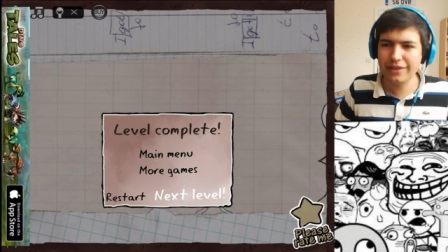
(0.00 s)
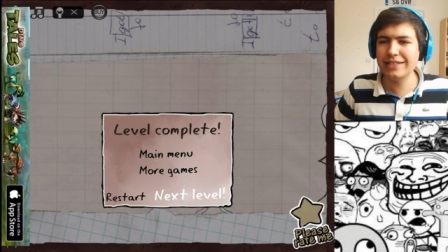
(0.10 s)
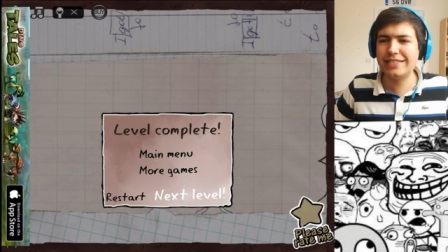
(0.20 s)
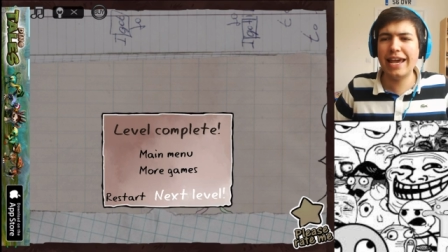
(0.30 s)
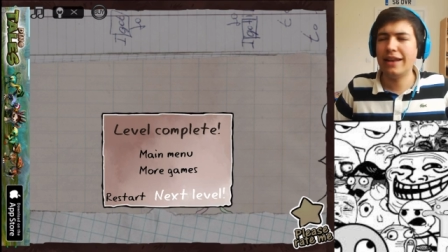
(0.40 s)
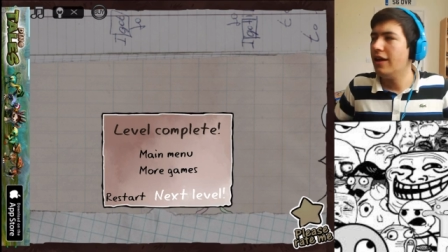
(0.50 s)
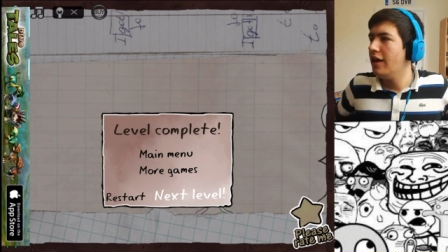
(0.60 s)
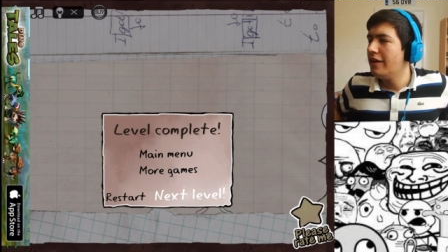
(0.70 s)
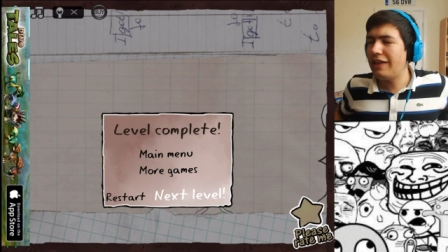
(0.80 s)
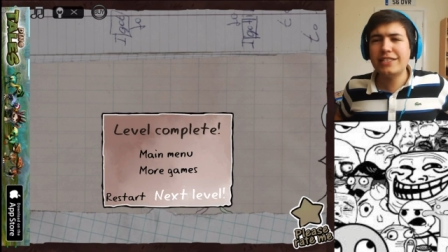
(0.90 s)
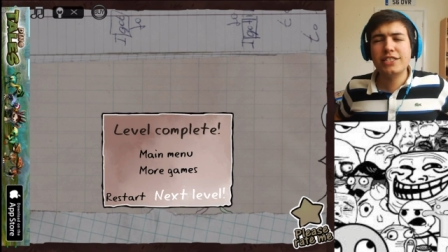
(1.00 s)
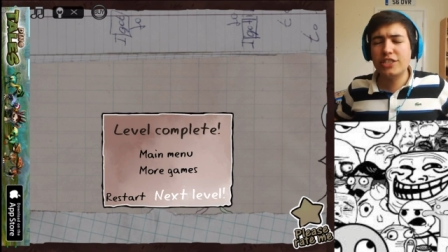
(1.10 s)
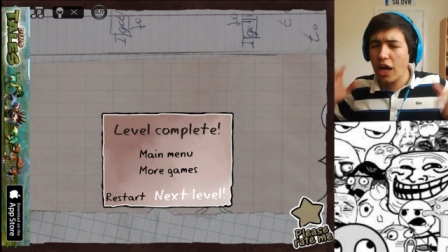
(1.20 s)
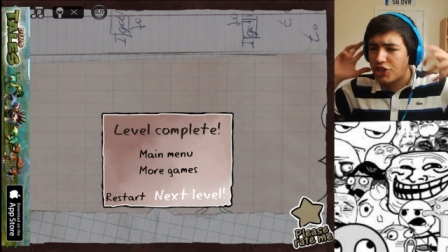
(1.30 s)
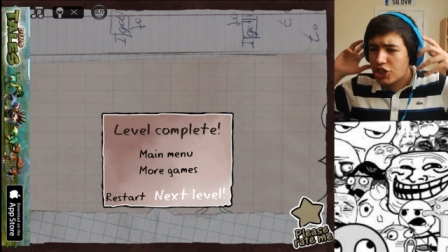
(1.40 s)
And that's it. That's
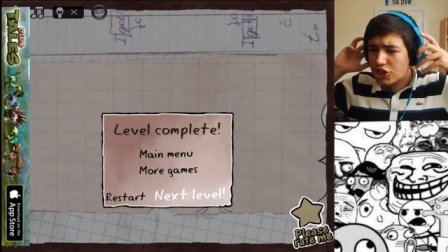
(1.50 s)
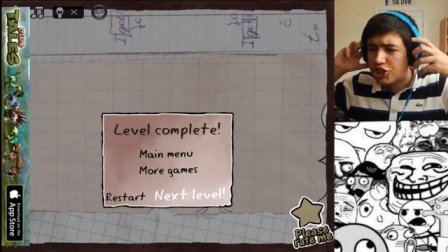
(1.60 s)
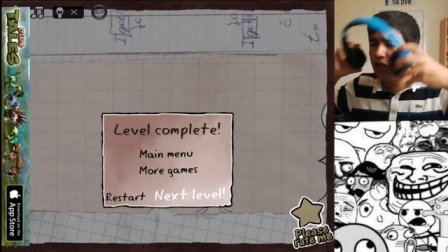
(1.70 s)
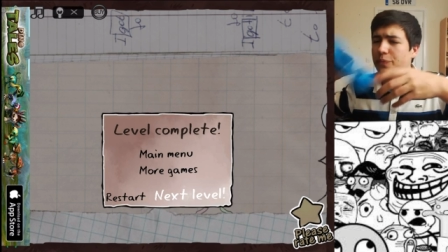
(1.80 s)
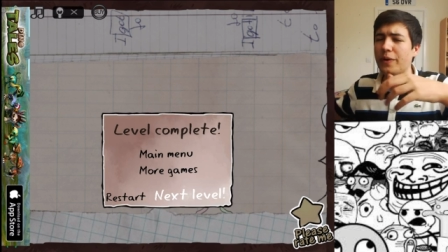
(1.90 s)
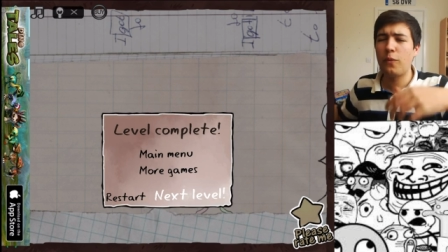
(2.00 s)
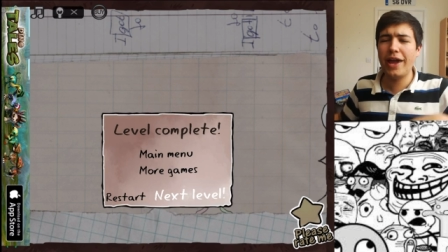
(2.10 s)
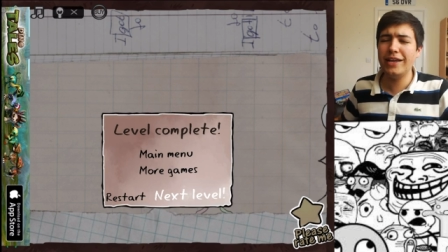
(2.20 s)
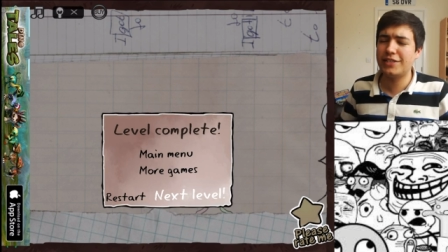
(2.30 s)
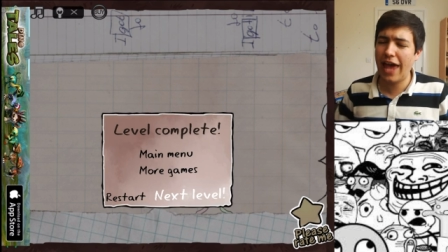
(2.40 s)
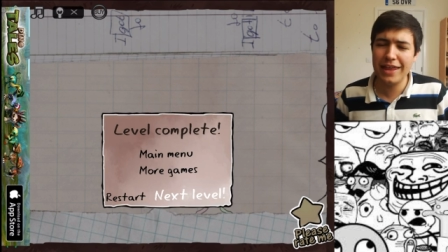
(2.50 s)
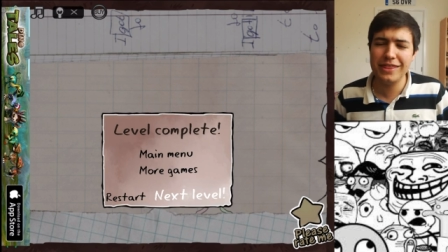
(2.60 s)
such a stupid way to